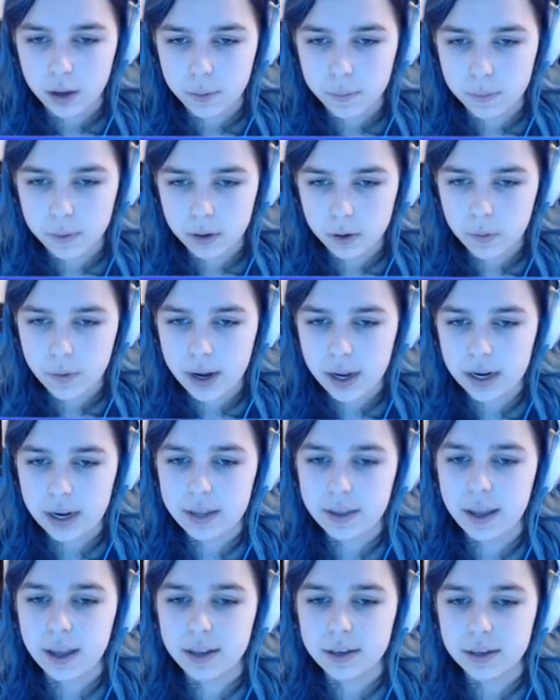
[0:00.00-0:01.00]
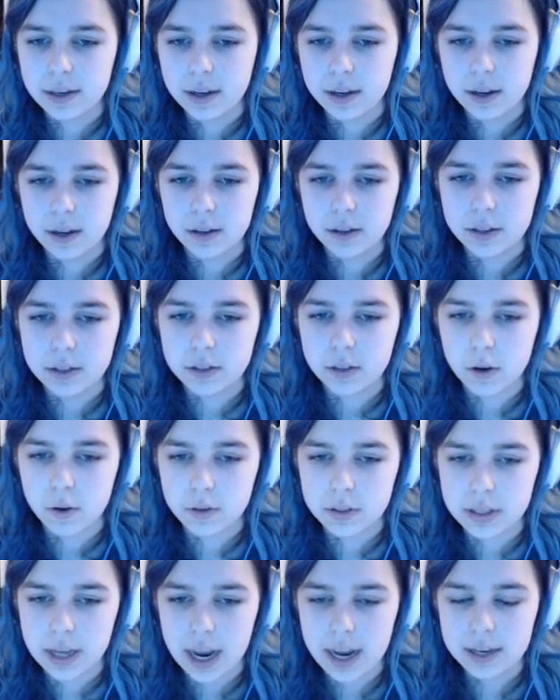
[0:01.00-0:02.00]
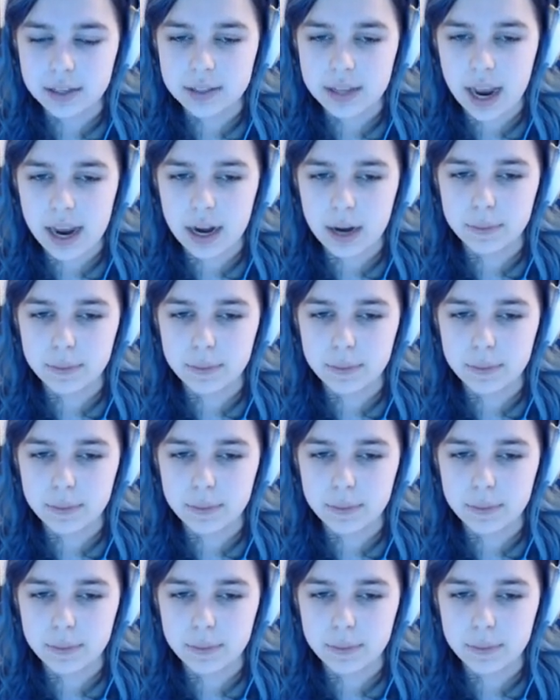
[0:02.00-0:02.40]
Middle one, and then let's go side, side.